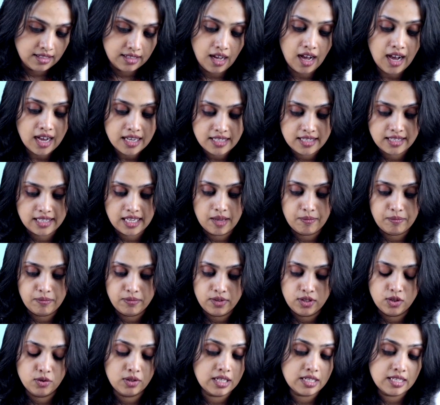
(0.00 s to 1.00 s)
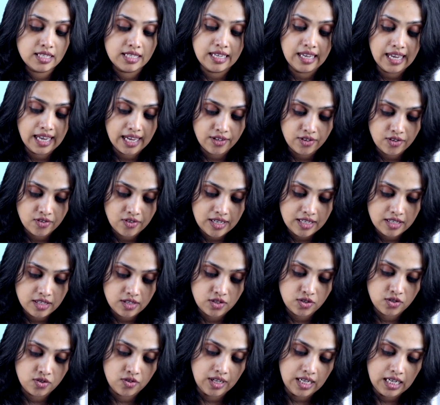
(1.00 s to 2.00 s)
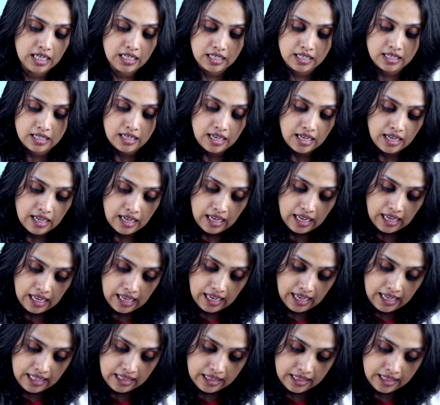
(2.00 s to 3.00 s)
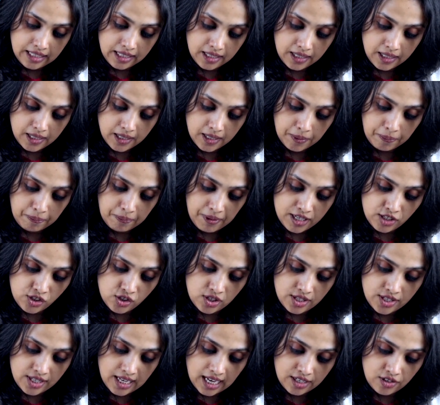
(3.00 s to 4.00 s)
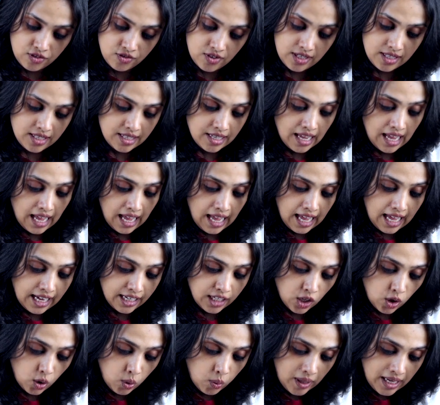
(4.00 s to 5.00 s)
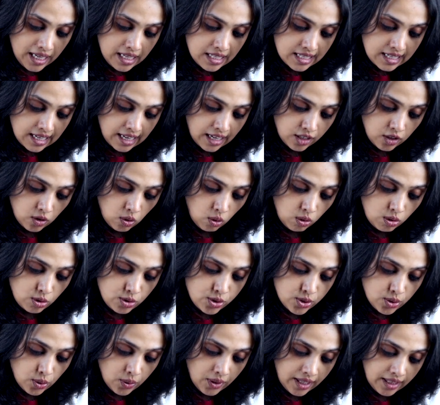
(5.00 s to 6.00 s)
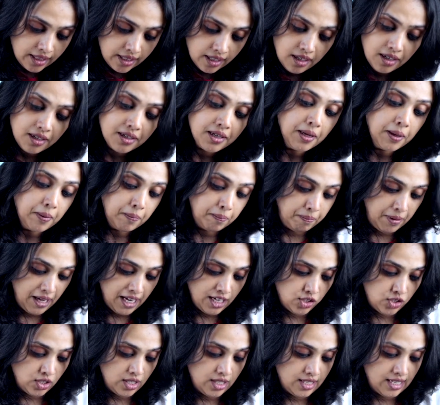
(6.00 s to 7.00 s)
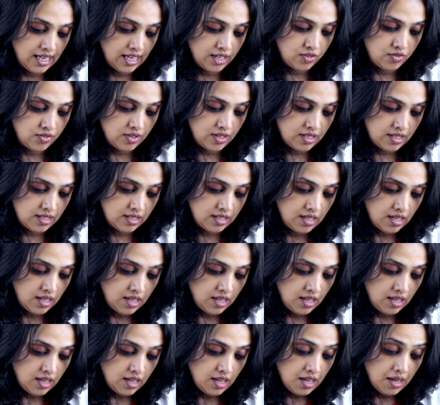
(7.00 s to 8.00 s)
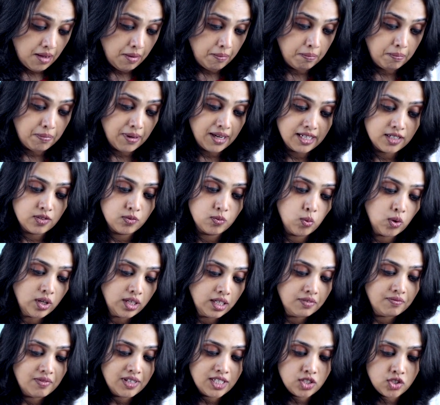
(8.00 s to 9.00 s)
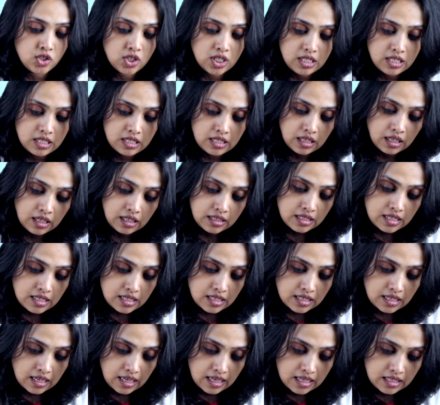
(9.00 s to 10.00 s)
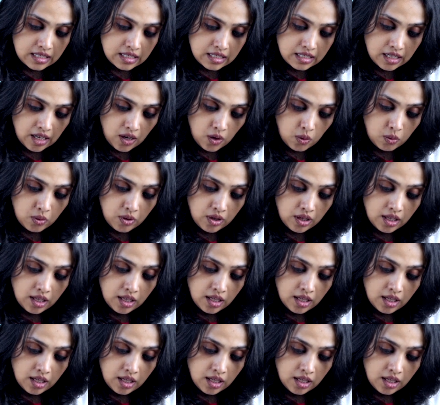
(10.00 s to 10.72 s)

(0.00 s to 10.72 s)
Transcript: are same. You can see Henry Street in the patient's address and Queensland also in the patient's address. But what did we just discuss now?